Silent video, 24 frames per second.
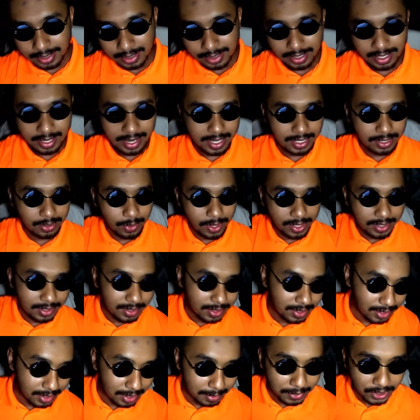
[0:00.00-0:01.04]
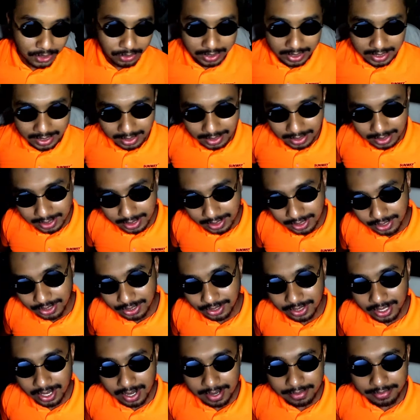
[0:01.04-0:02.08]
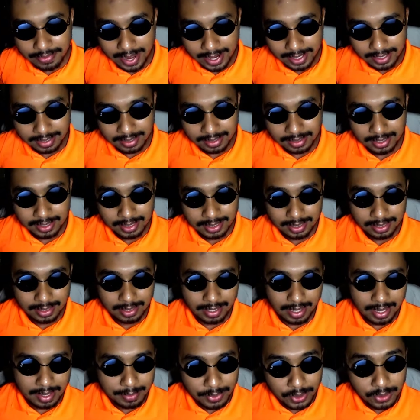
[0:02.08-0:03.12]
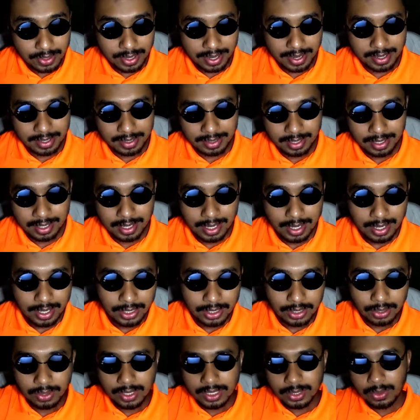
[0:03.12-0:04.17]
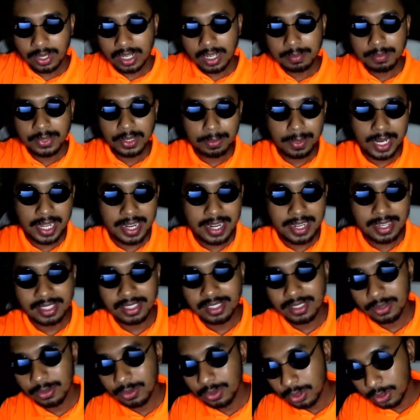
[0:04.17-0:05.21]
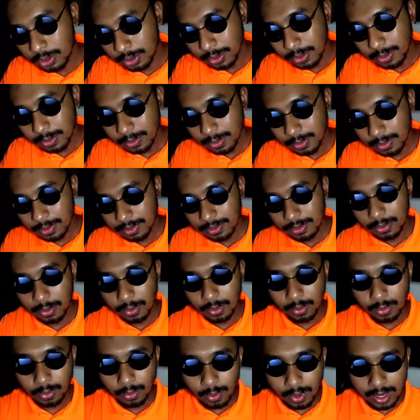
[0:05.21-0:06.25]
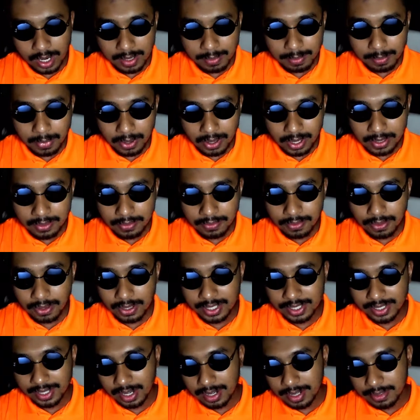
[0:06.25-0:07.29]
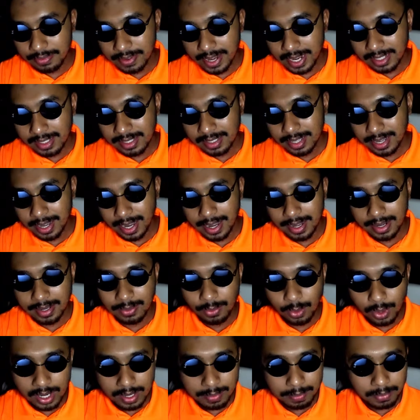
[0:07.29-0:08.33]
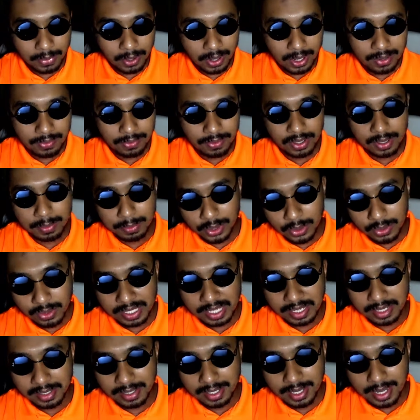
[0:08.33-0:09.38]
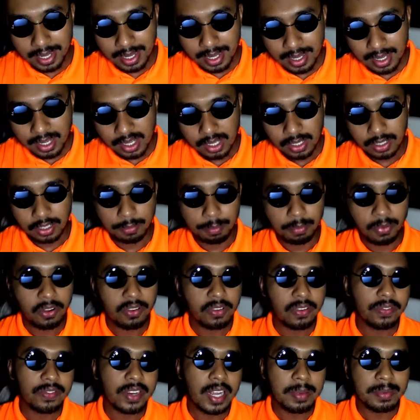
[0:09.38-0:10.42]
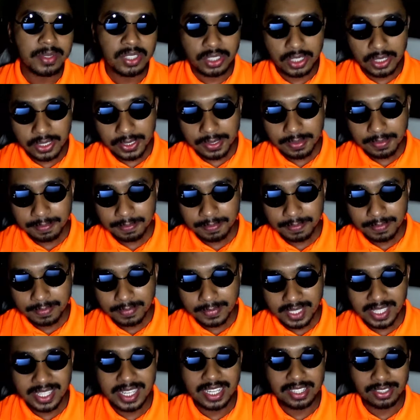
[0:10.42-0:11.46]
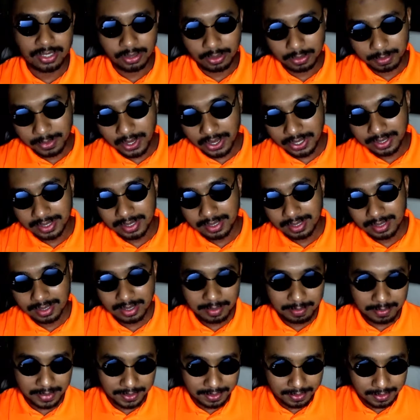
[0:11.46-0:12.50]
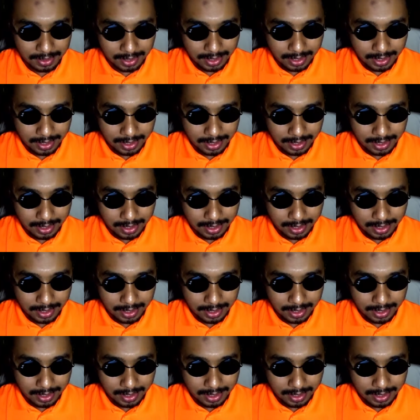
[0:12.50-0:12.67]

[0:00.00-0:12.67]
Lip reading: The next one, number 3, sound effects and music. So this one I'm split it into 2, 1 point for the sound effects and 1 point for the music. If both of them is good, it gets 2 points. Simple.